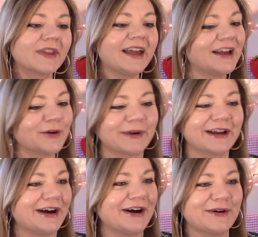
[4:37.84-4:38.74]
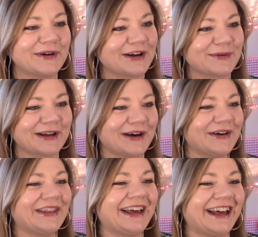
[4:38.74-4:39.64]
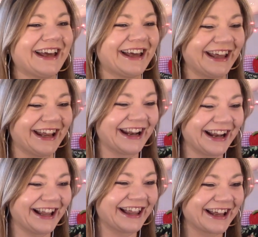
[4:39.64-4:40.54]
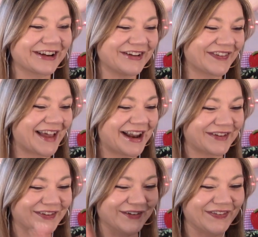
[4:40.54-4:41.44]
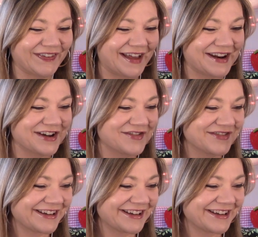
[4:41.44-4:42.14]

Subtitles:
Here we go. Like, oh, he's got his whole setup.